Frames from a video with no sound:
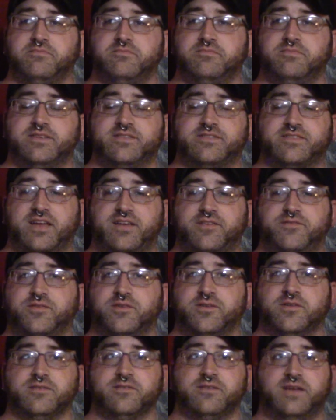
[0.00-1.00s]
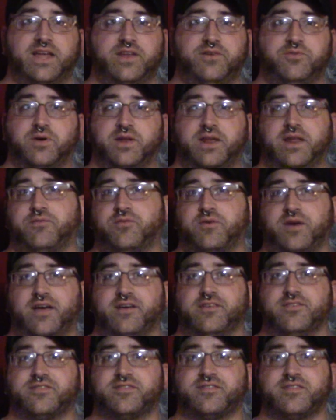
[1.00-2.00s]
insightful and whatever
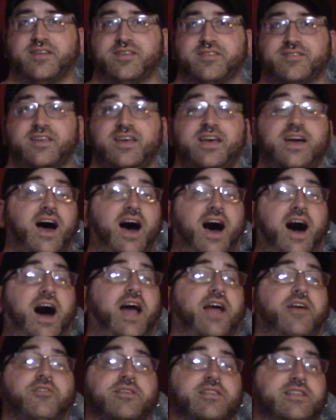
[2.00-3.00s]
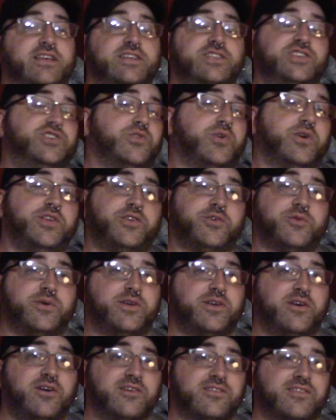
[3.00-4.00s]
else because I really enjoy
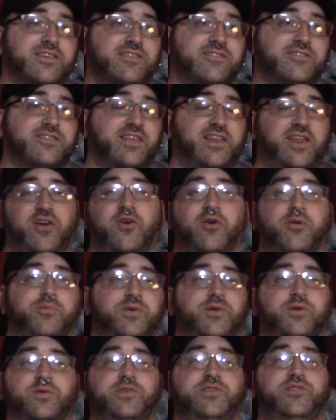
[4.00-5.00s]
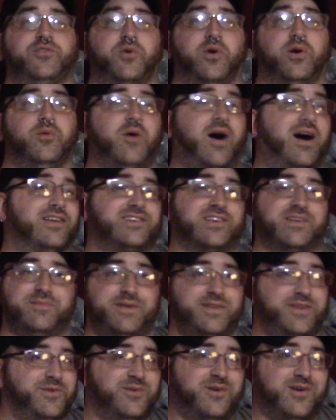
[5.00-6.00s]
doing all this and I hope you enjoy watching
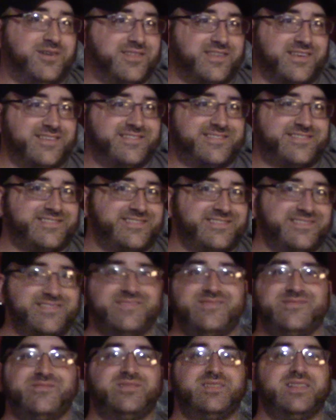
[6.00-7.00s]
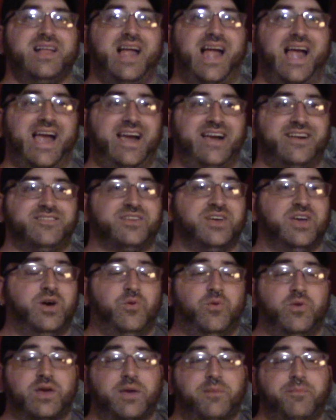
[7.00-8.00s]
me do all this. And
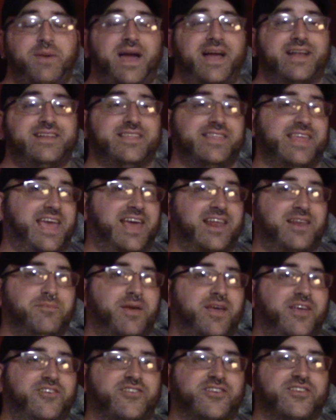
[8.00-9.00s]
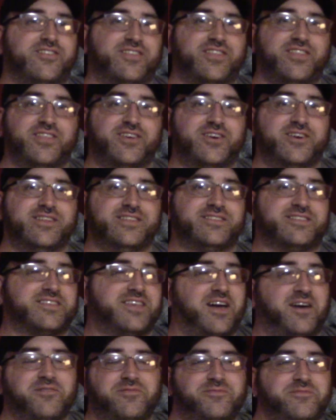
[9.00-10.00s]
we'll get back to the animations and the good
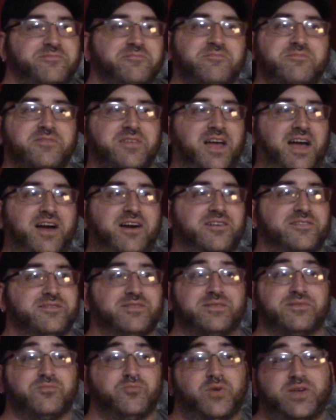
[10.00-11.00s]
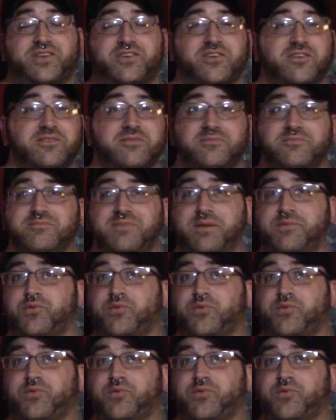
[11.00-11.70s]
stuff. Uh, winter? Maybe